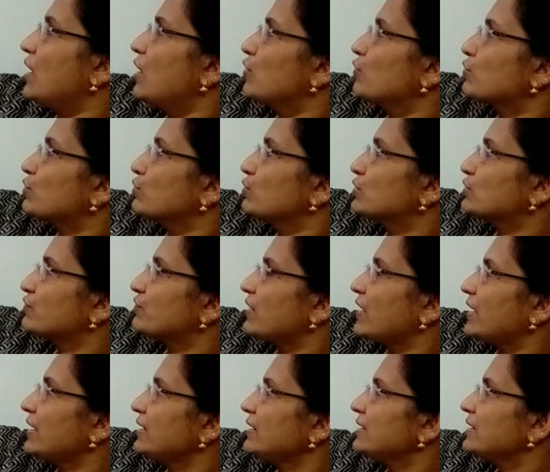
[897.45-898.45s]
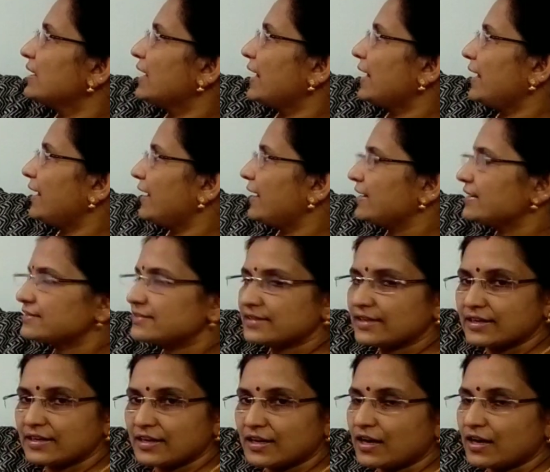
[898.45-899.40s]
Fruit fly, 8.